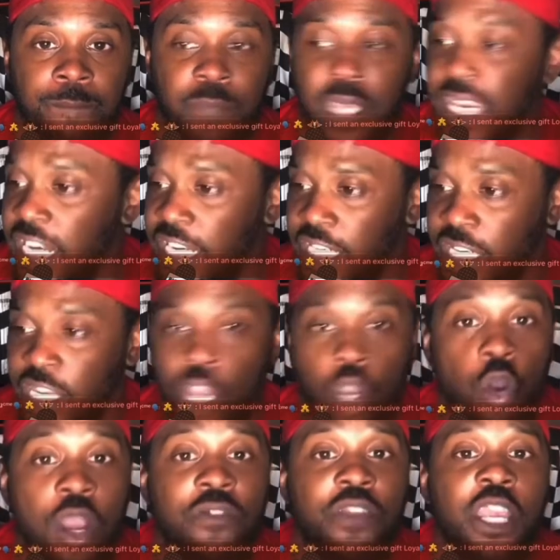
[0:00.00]
He didn't,
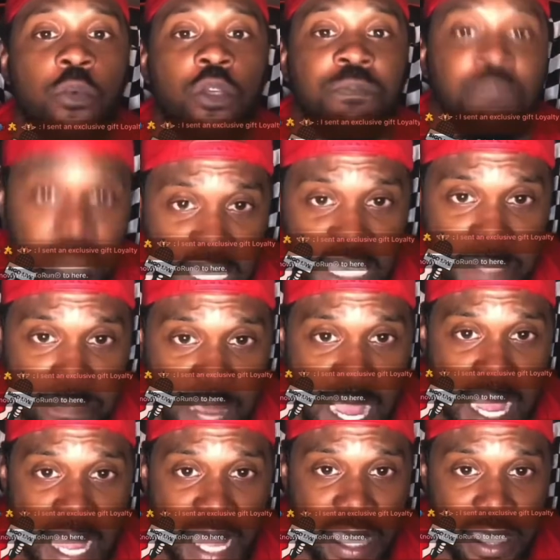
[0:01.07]
whoever he was bullied
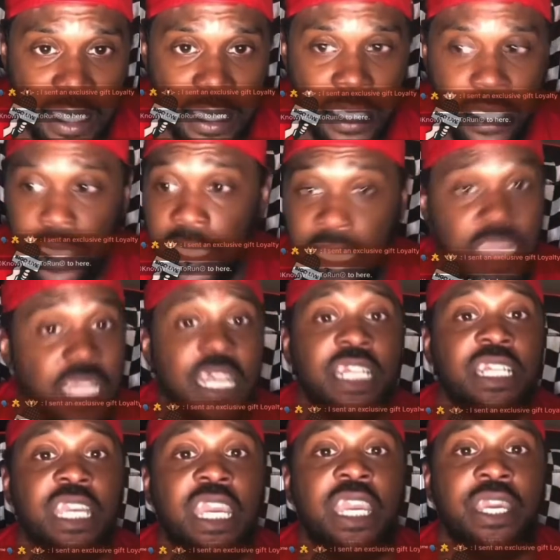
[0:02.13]
by, he
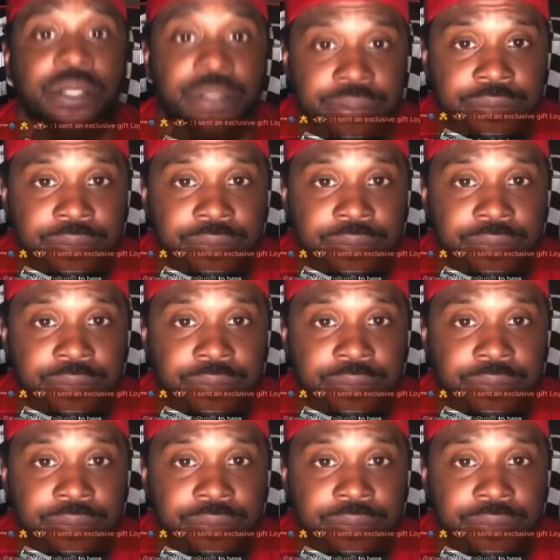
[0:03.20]
didn't kill.